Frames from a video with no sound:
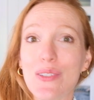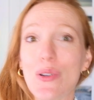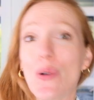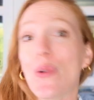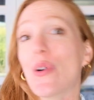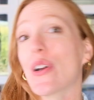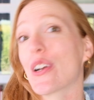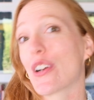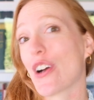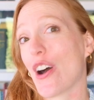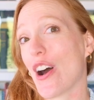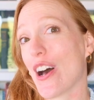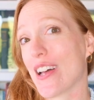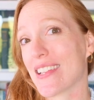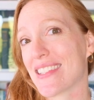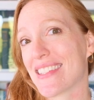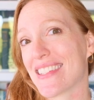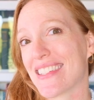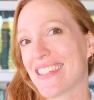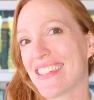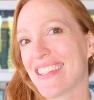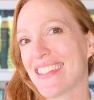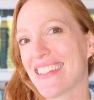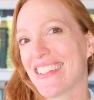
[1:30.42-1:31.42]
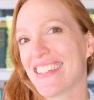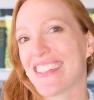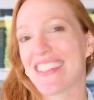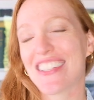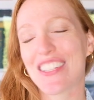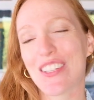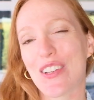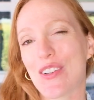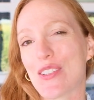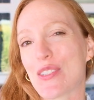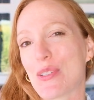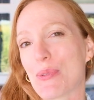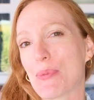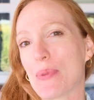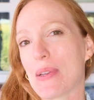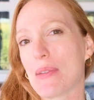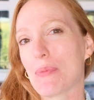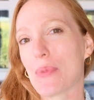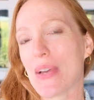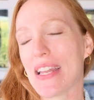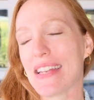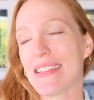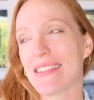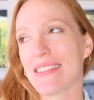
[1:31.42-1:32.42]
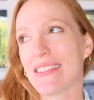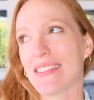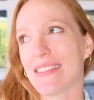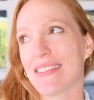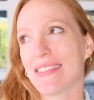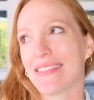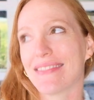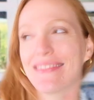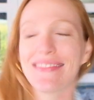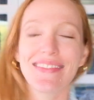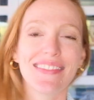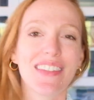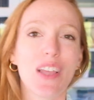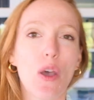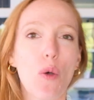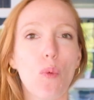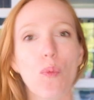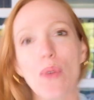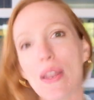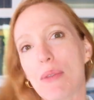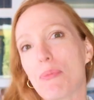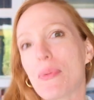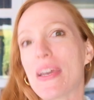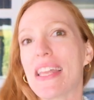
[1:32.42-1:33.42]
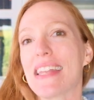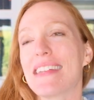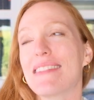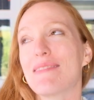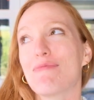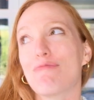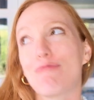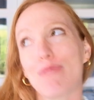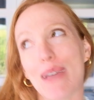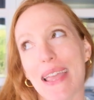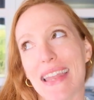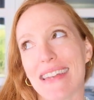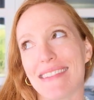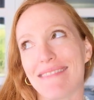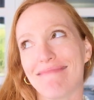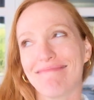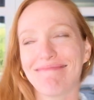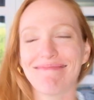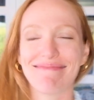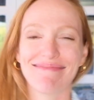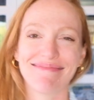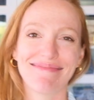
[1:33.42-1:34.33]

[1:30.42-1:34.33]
or cost. So it's a win-win. Win-win-win.